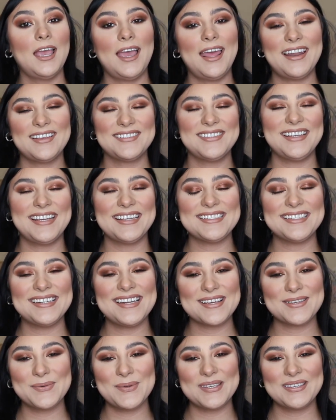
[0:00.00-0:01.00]
And I'll see you guys in
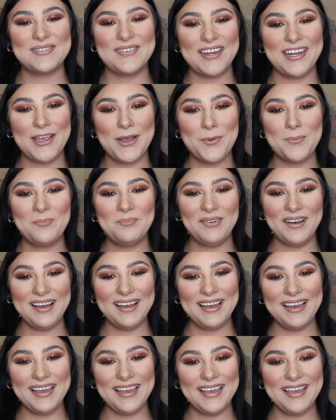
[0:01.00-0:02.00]
next week's video.
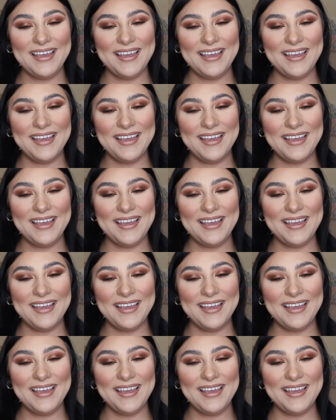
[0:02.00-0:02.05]
Bye!